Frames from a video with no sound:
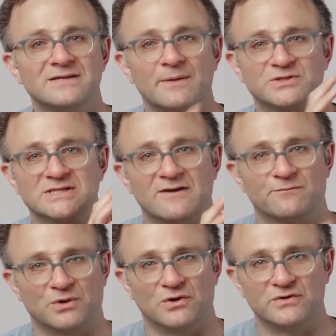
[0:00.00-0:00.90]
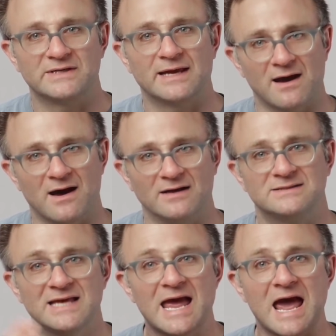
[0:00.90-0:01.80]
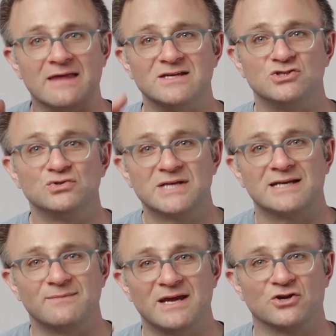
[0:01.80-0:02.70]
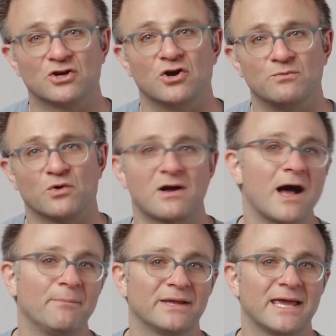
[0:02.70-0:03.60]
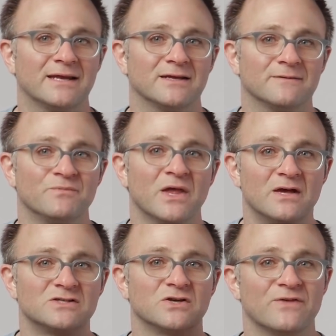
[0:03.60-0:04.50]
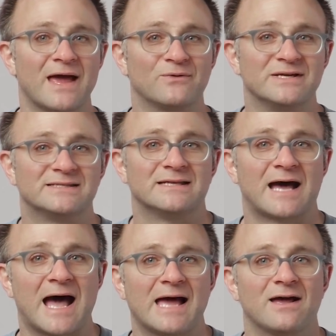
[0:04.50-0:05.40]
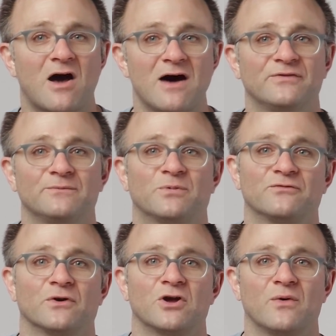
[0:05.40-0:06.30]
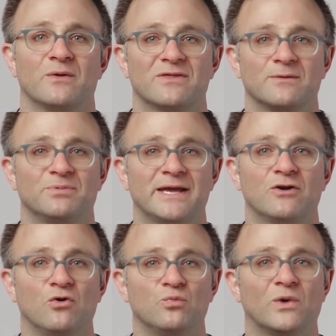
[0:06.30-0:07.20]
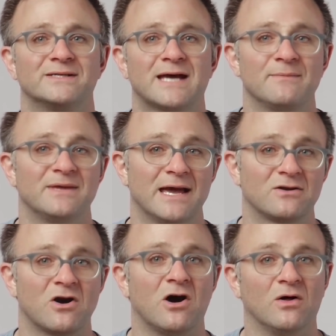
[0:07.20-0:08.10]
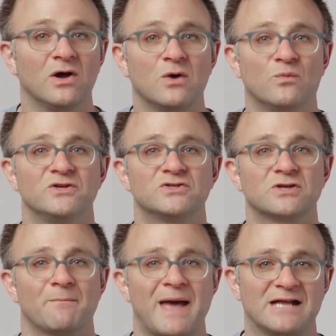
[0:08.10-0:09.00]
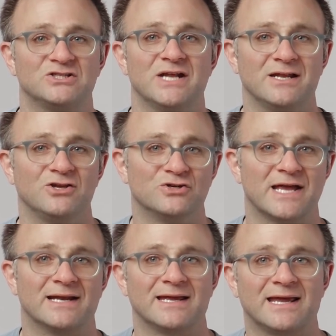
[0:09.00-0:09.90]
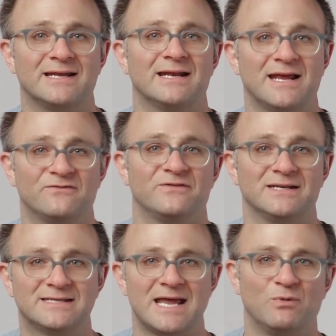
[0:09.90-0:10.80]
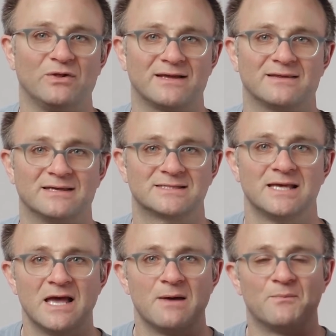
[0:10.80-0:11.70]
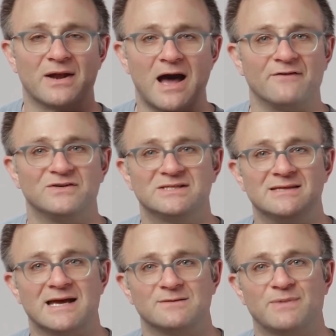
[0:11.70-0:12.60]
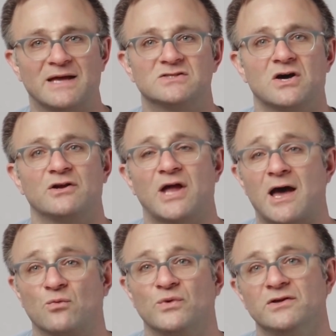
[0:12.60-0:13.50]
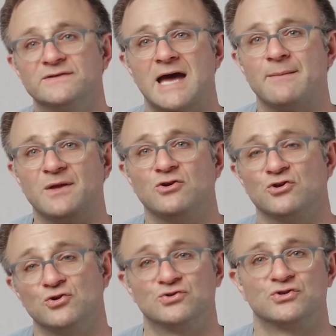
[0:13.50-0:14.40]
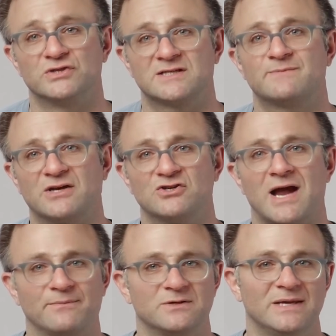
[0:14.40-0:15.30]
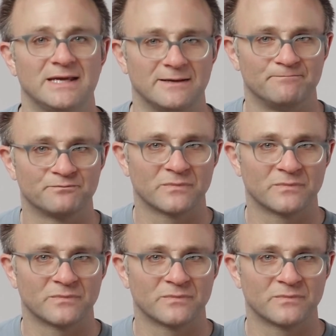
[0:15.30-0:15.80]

these options have pros and cons, and they do tend to make your code more complicated. So for that reason, I often prefer going with the plain old one-time get call when you start paginating your data in an infinite table like this, but obviously that depends on how real-timey your users expect your app to be.